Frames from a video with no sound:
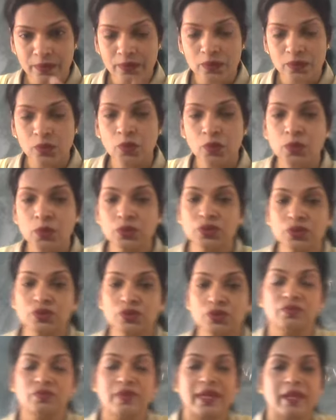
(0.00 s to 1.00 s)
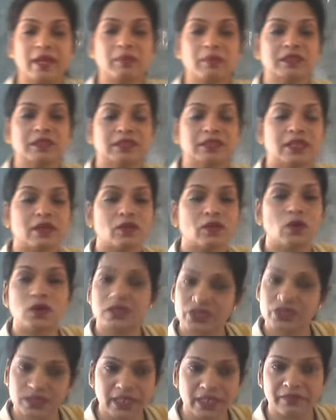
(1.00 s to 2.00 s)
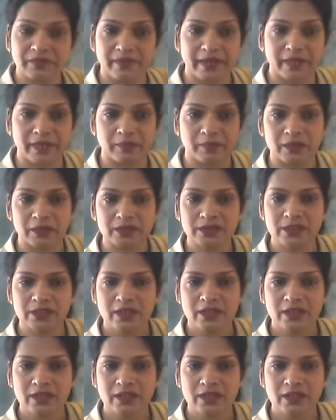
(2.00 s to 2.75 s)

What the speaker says: those variables are called state variables.